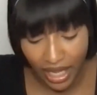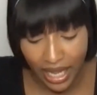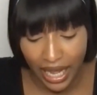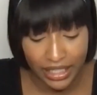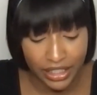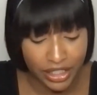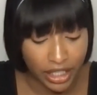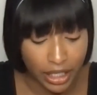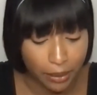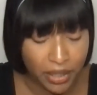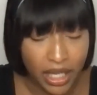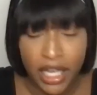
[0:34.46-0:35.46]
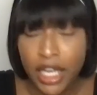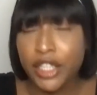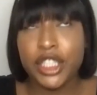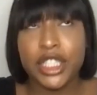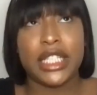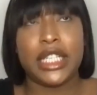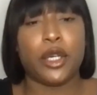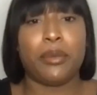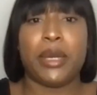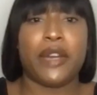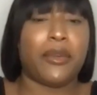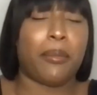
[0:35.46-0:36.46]
And just a little
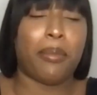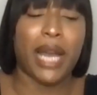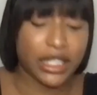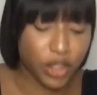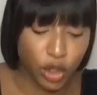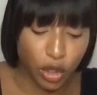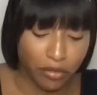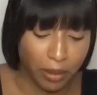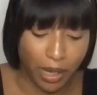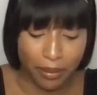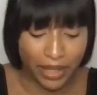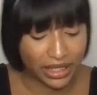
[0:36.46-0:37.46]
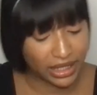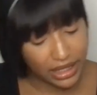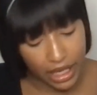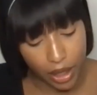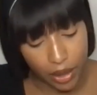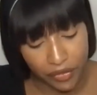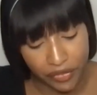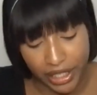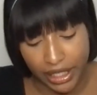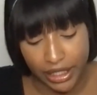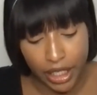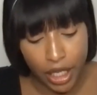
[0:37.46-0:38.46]
bit of a backstory about myself.
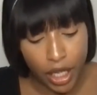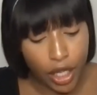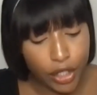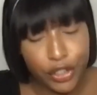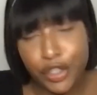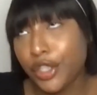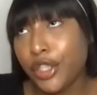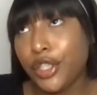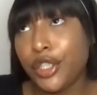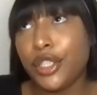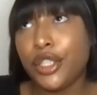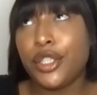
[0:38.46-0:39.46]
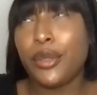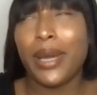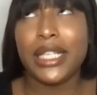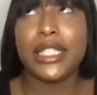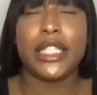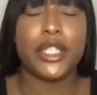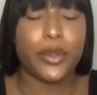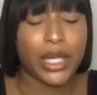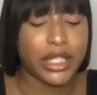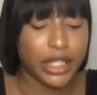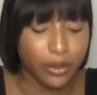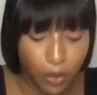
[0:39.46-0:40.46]
In June
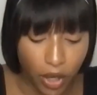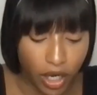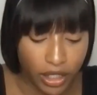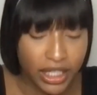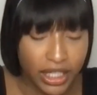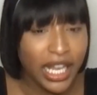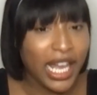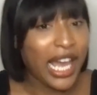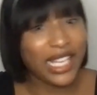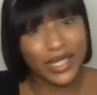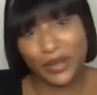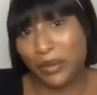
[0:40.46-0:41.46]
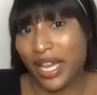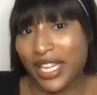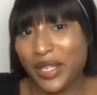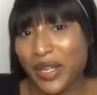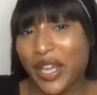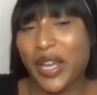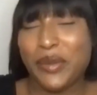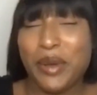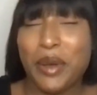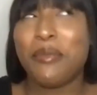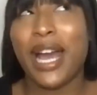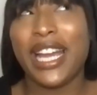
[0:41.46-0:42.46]
2021, as my
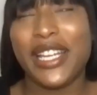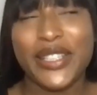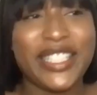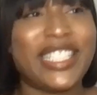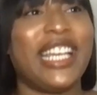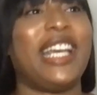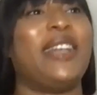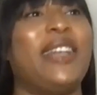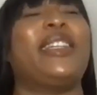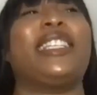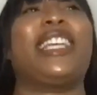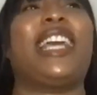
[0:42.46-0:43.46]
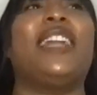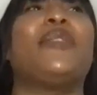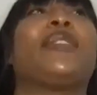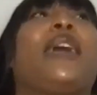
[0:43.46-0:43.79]
bio said, I kind of was